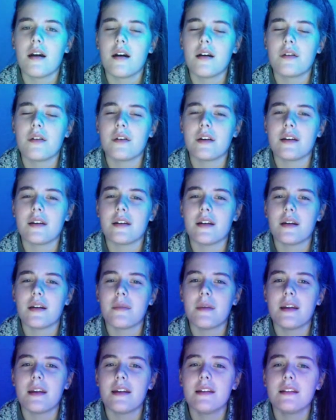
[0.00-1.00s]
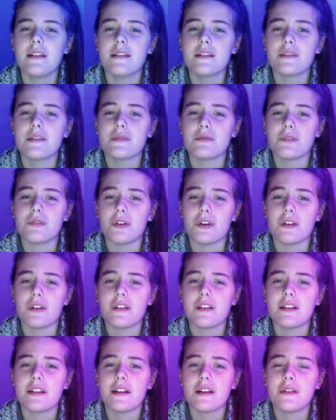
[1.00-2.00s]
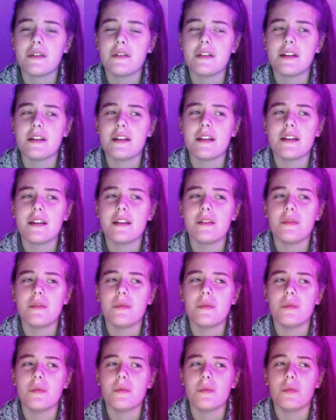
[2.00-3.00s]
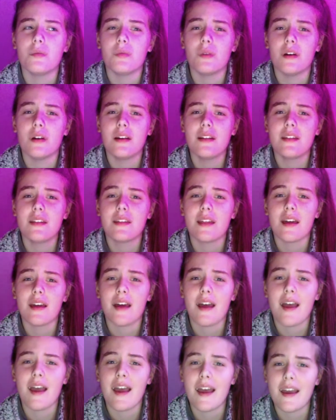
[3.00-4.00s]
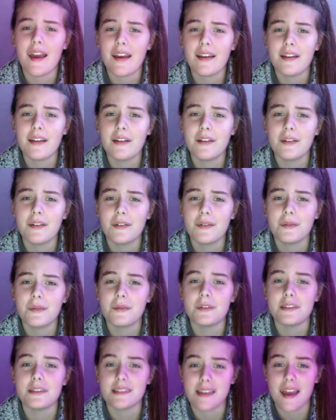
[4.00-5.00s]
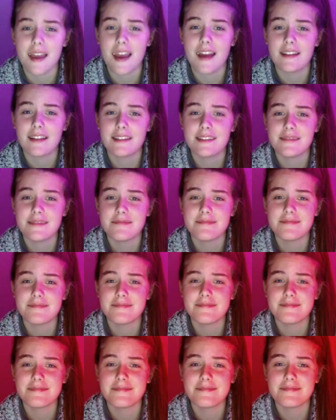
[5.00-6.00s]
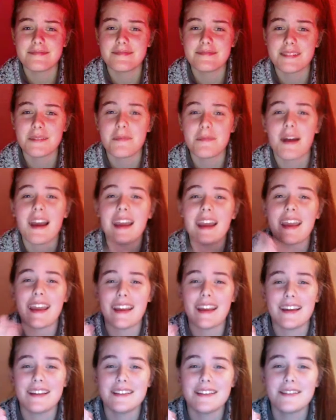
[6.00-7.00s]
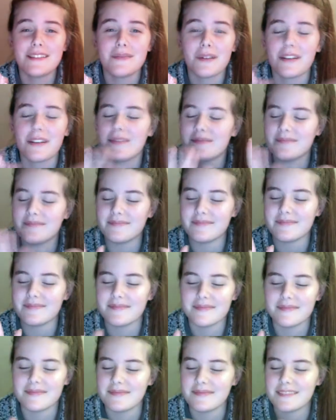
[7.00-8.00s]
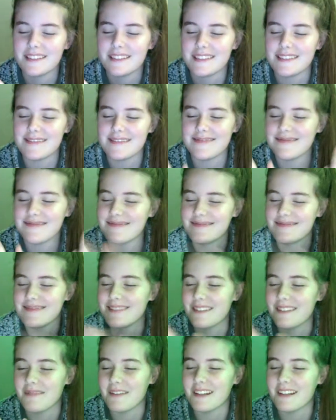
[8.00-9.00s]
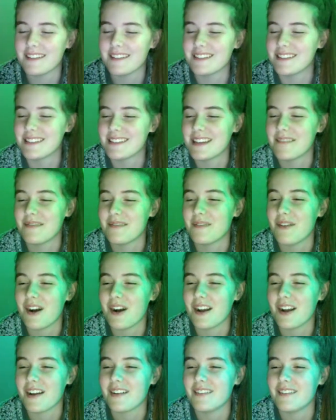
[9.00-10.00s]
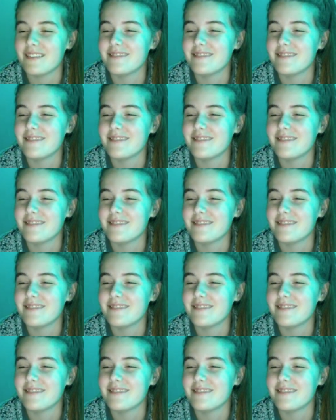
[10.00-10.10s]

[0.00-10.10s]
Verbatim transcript: Okay, I'm editing this vlog right now, and what the heck was that? My hands were just never mind, just keep the vlog going.